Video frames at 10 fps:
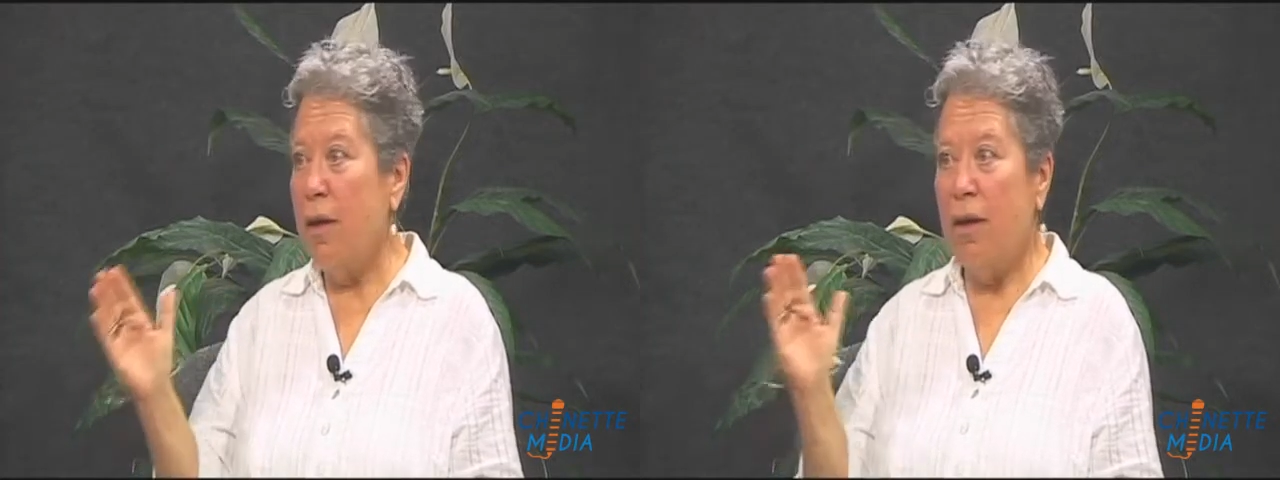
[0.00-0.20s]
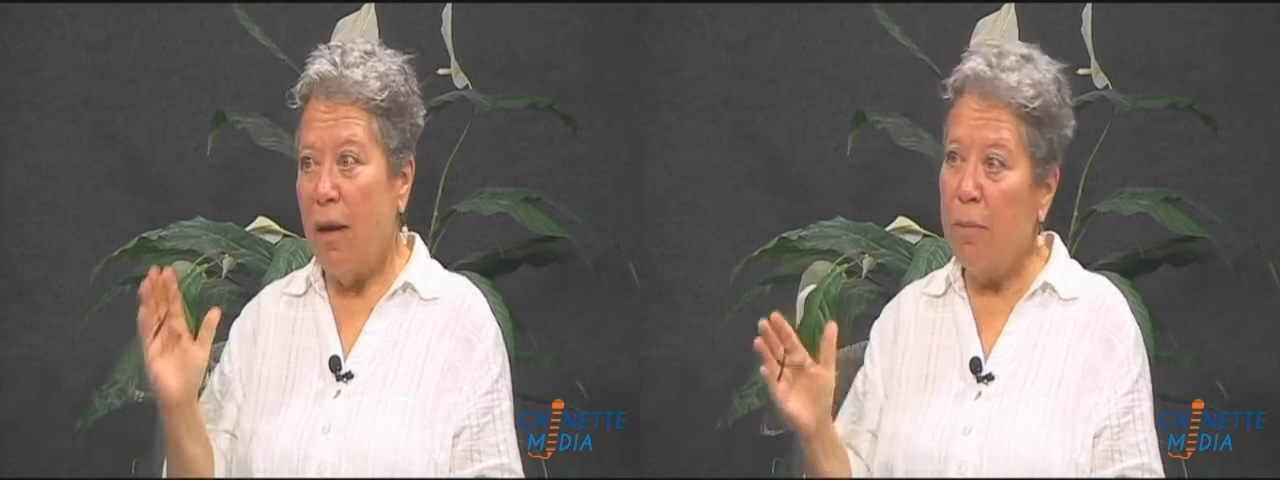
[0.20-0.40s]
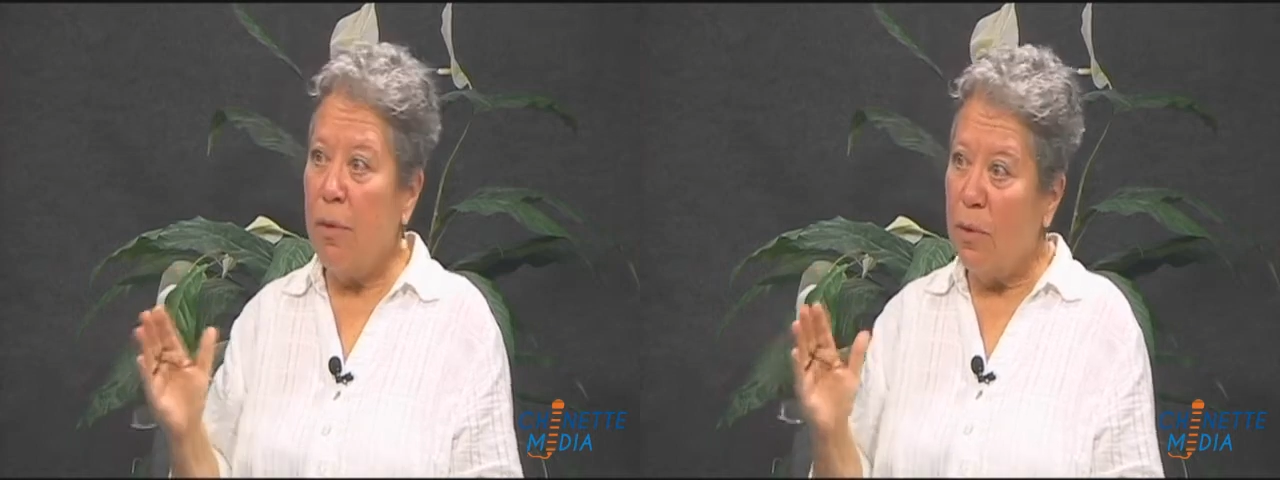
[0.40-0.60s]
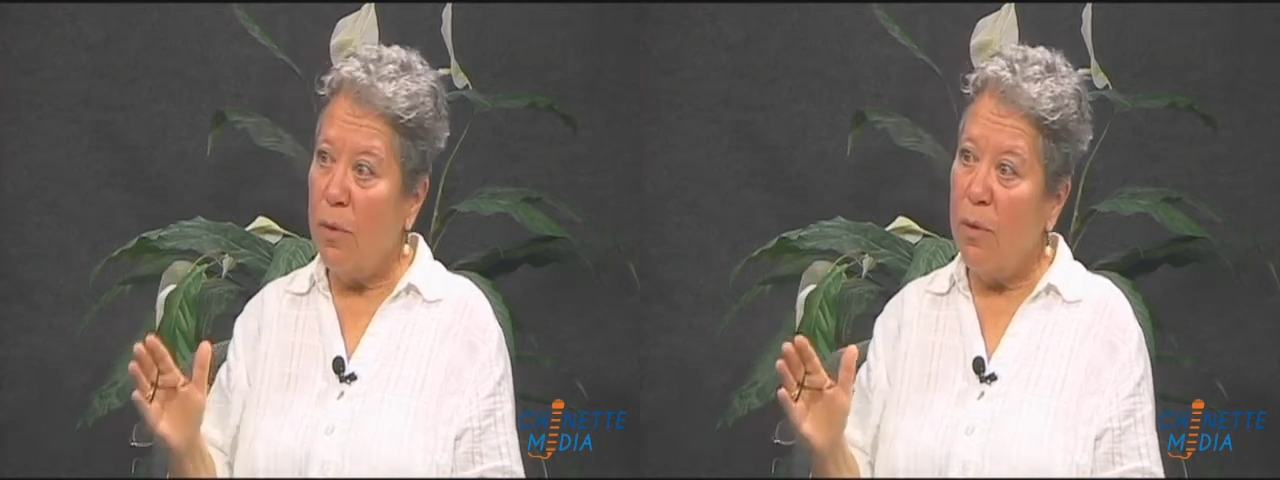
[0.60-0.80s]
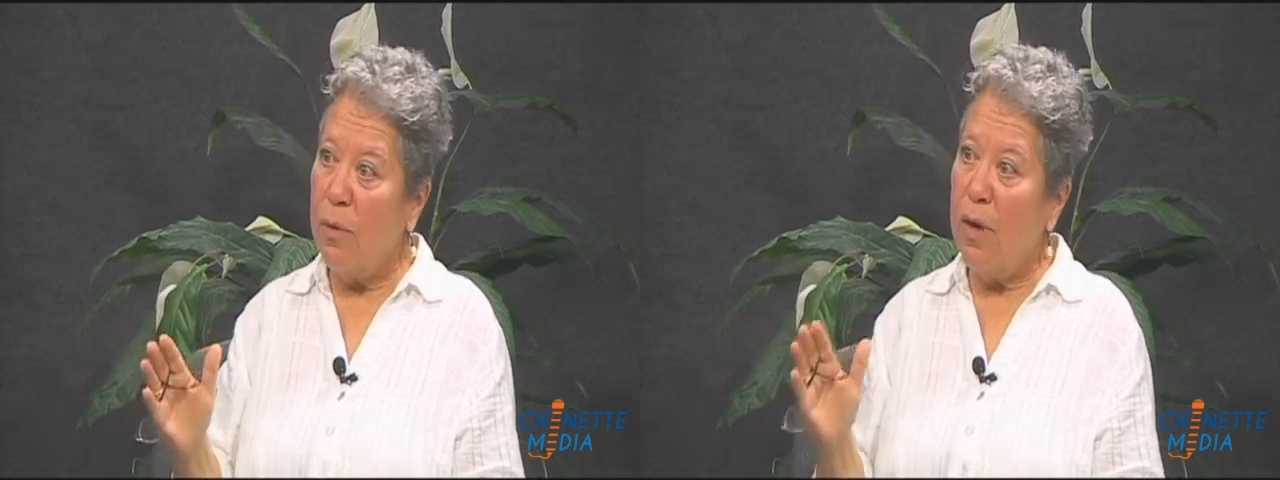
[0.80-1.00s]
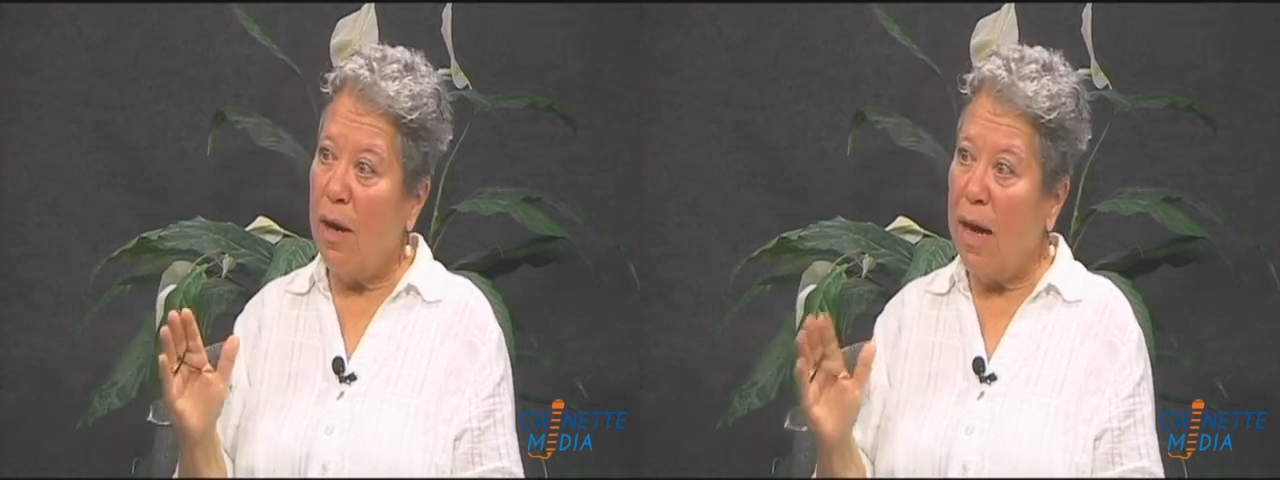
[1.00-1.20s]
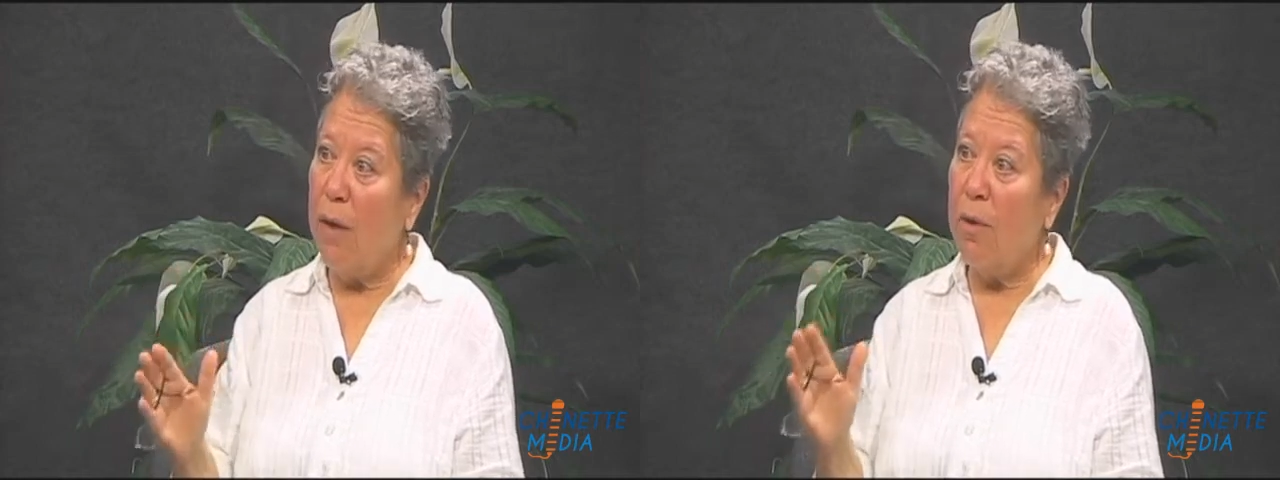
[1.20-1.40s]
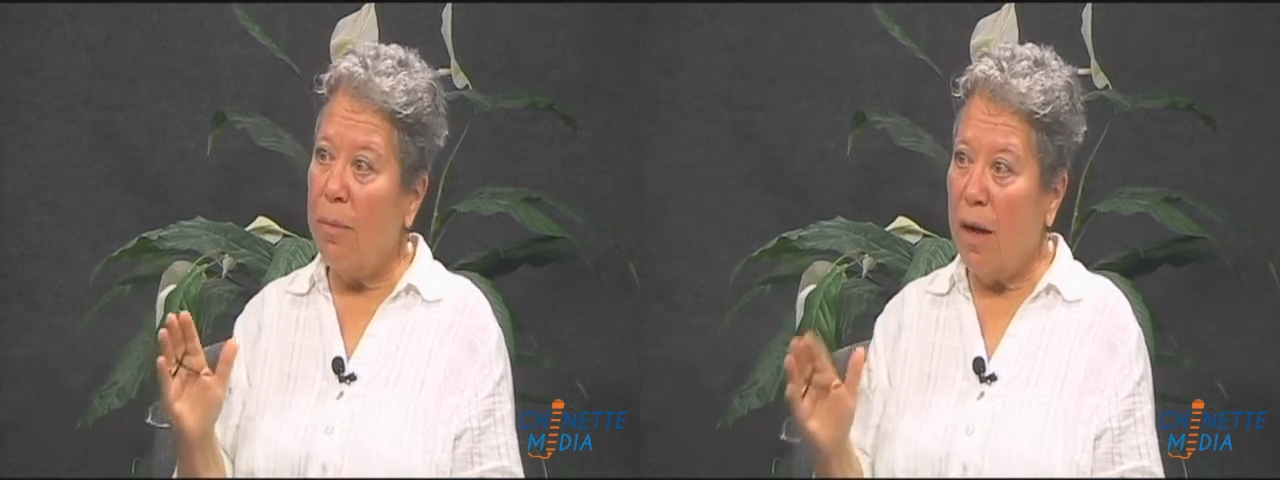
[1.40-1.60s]
come through
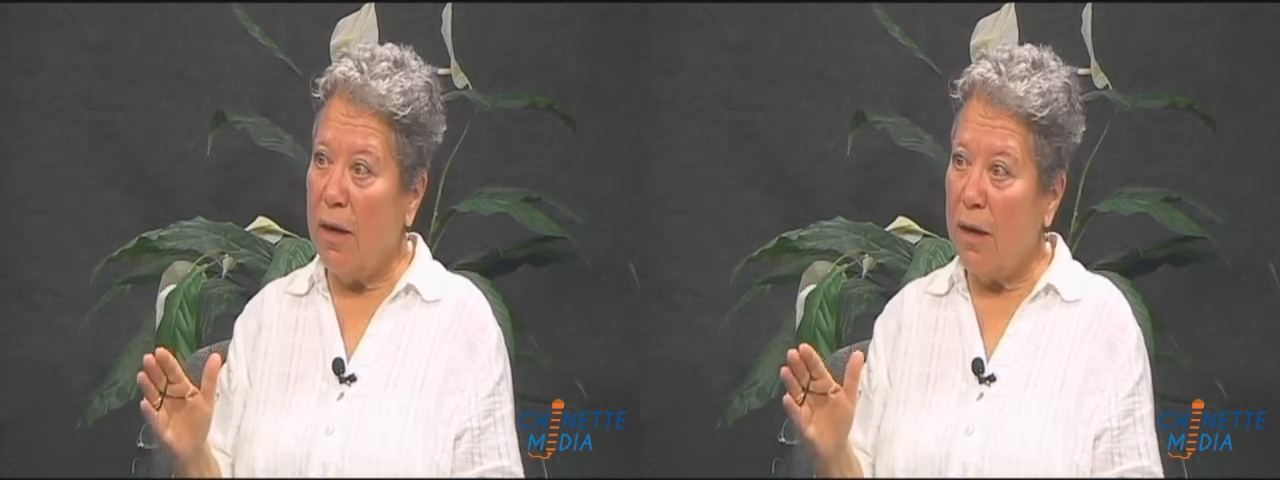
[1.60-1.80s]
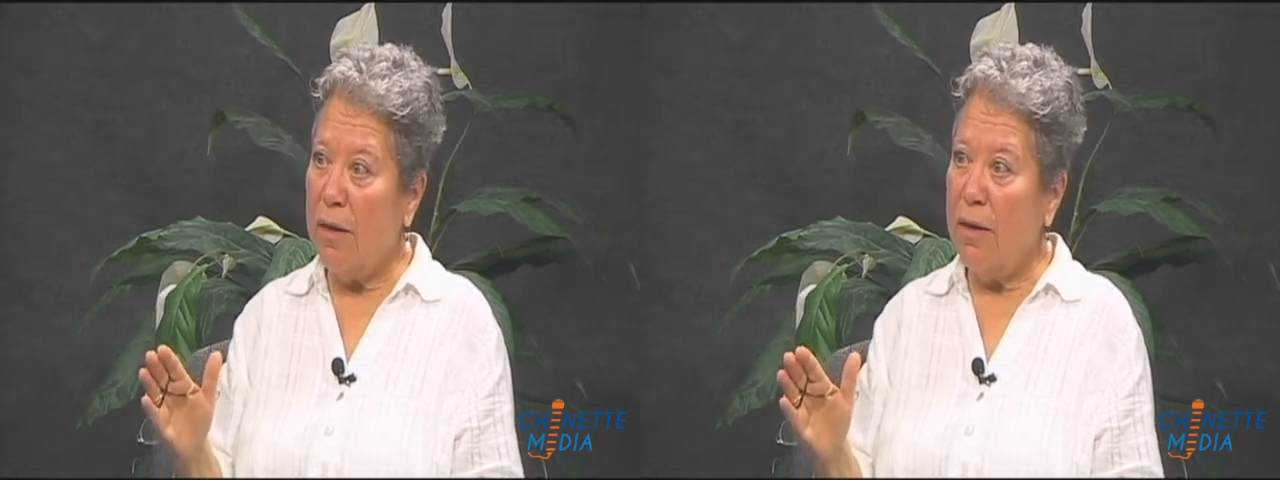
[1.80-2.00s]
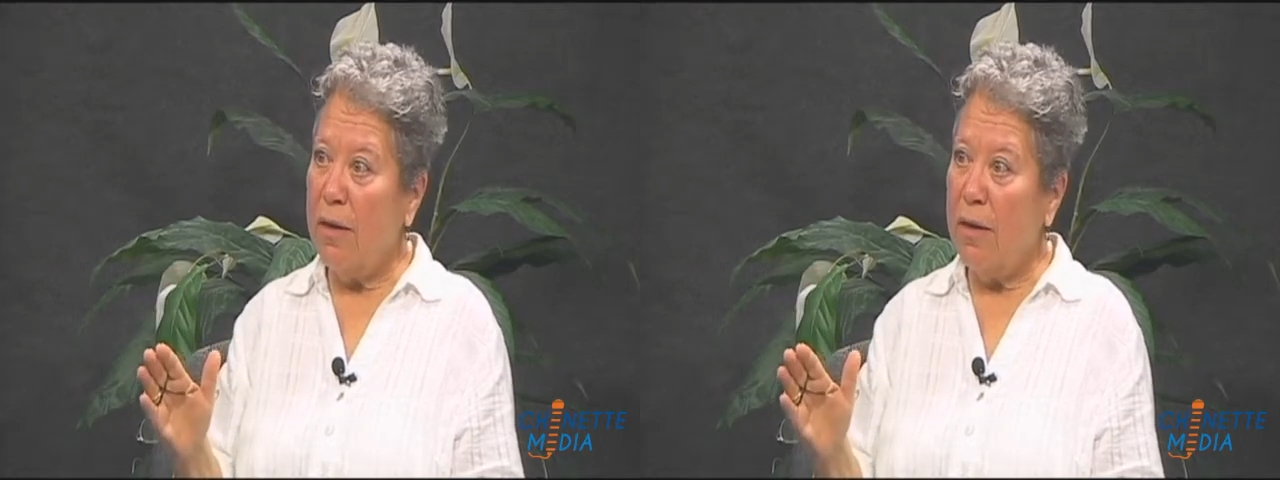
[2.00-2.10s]
our market